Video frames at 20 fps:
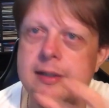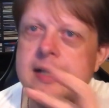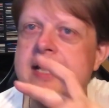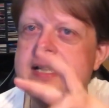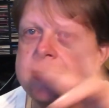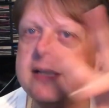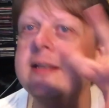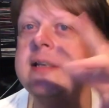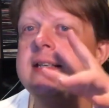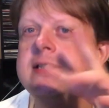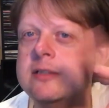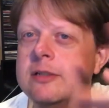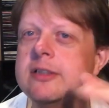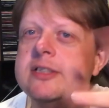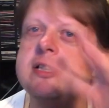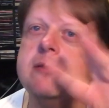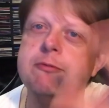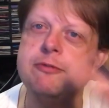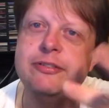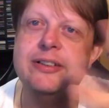He he's
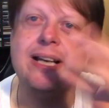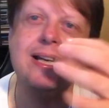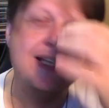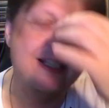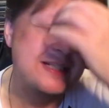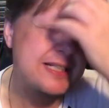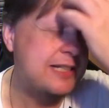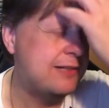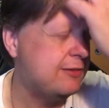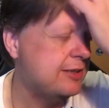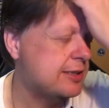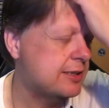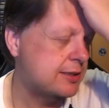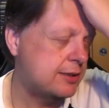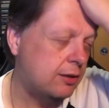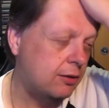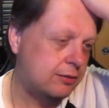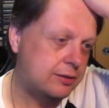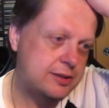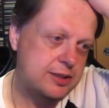got some fairly serious
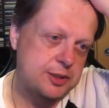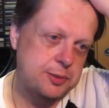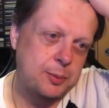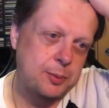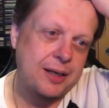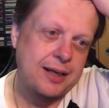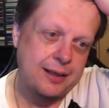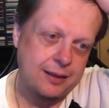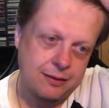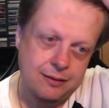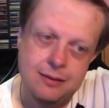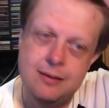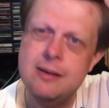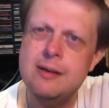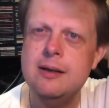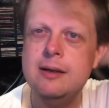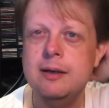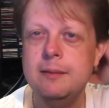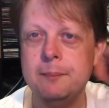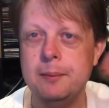songs as well,
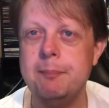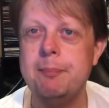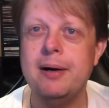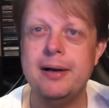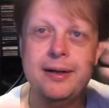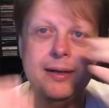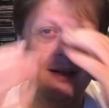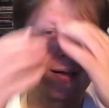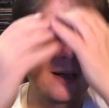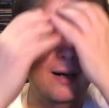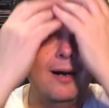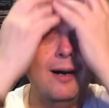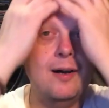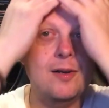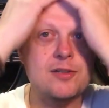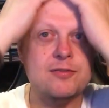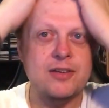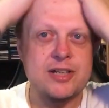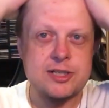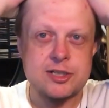but by and
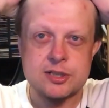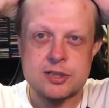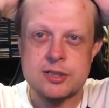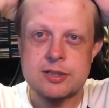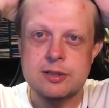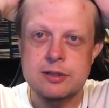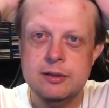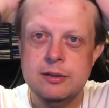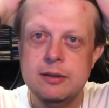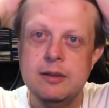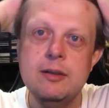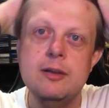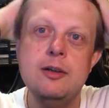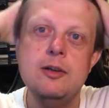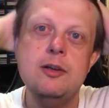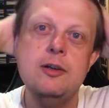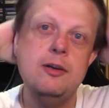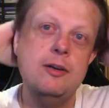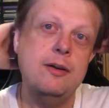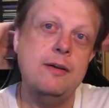large, they're just
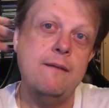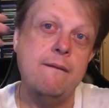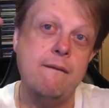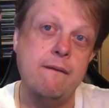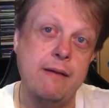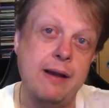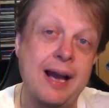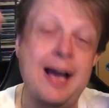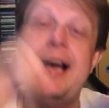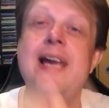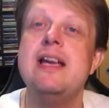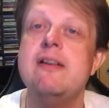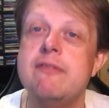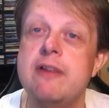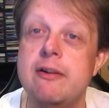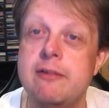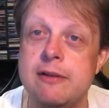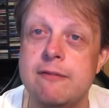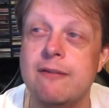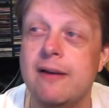a
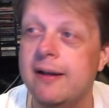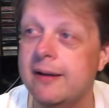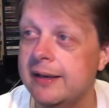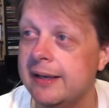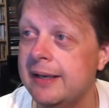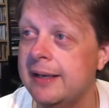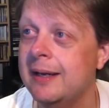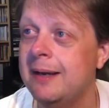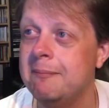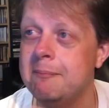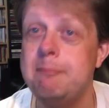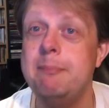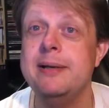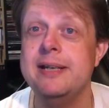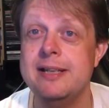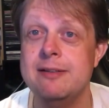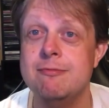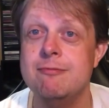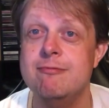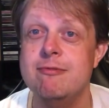very funny and
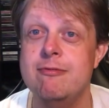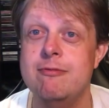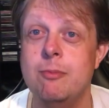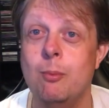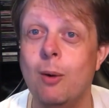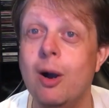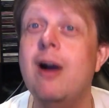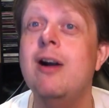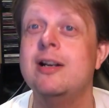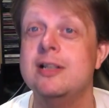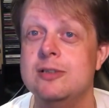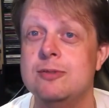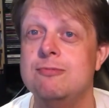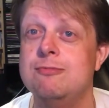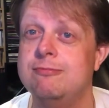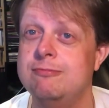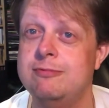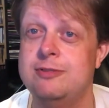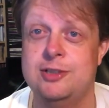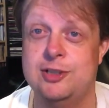b work as
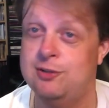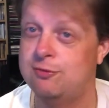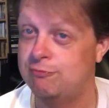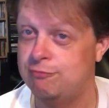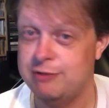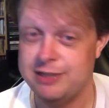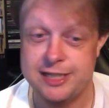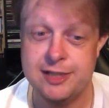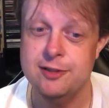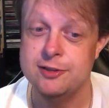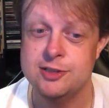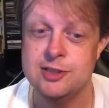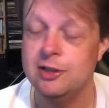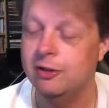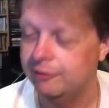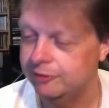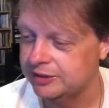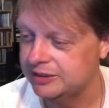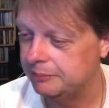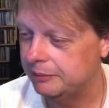just really good
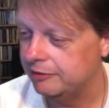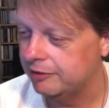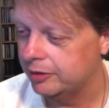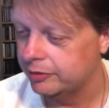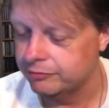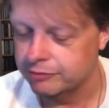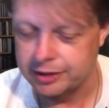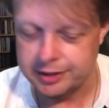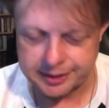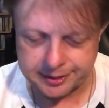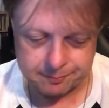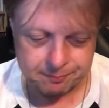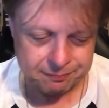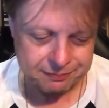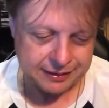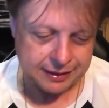songs in their own right.